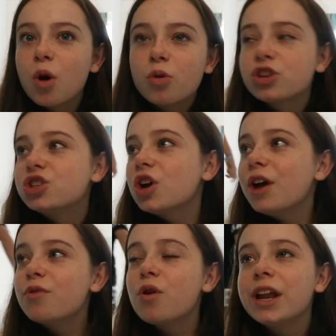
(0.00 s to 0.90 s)
But
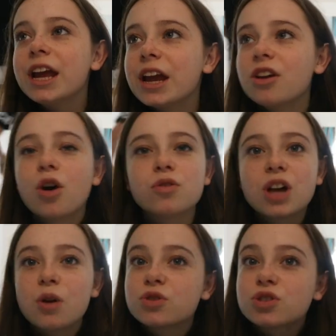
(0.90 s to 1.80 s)
everyone here in the
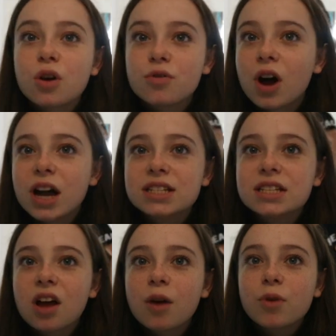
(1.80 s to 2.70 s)
hotel is so nice.
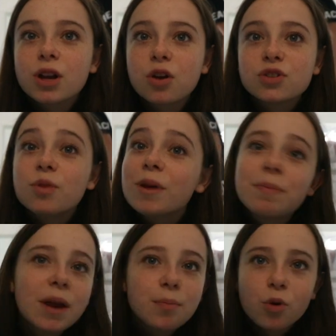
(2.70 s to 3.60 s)
It's like, we know so
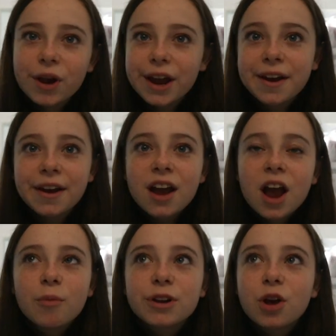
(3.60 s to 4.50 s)
many people here.
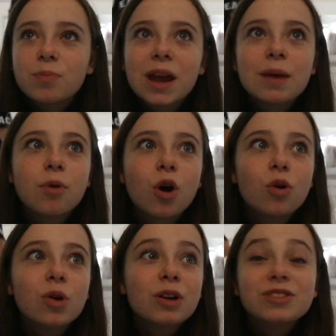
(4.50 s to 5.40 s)
We know
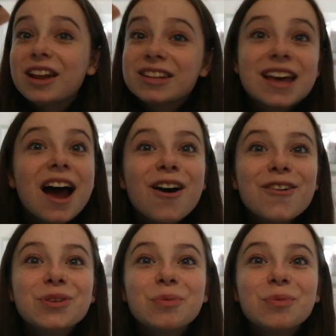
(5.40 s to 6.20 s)
people down the town.